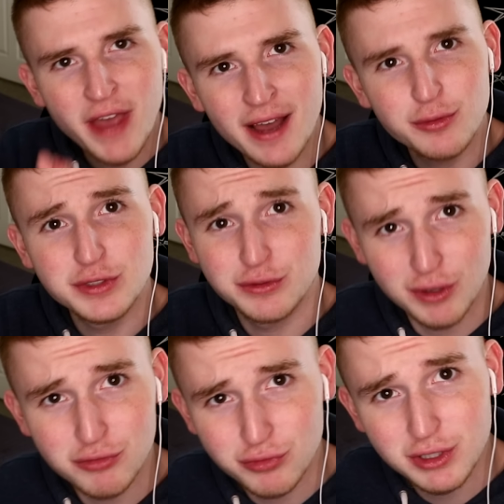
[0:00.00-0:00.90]
That was
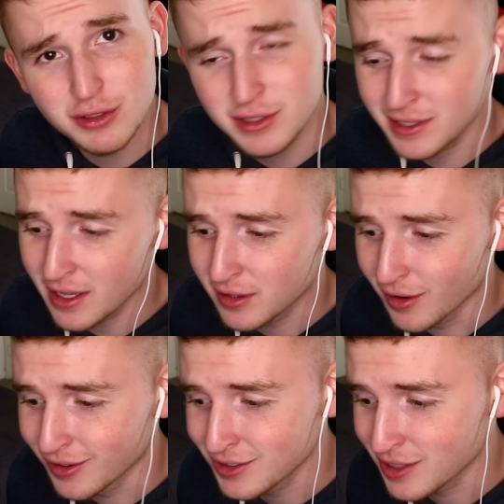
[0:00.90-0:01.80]
that was really good skit
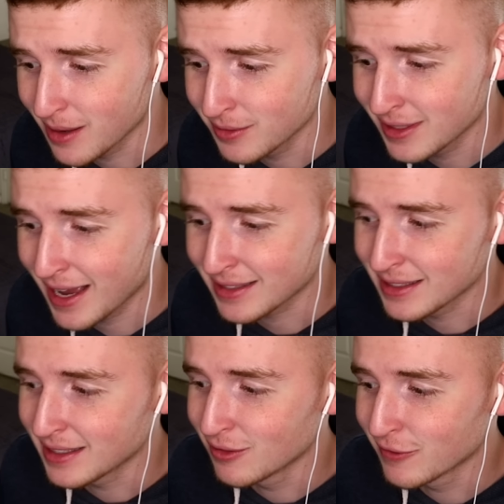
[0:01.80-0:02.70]
though. Good job, good
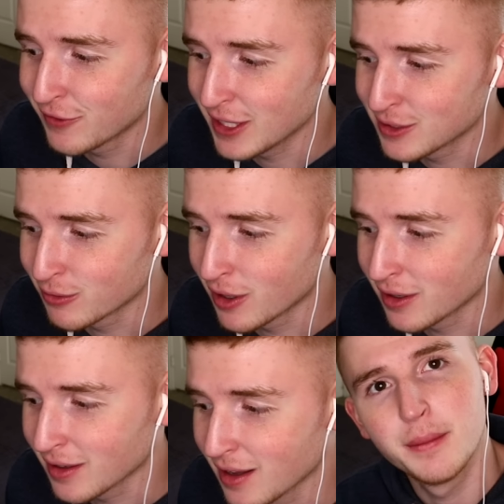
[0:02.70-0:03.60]
acting, uh, FaZe Rug.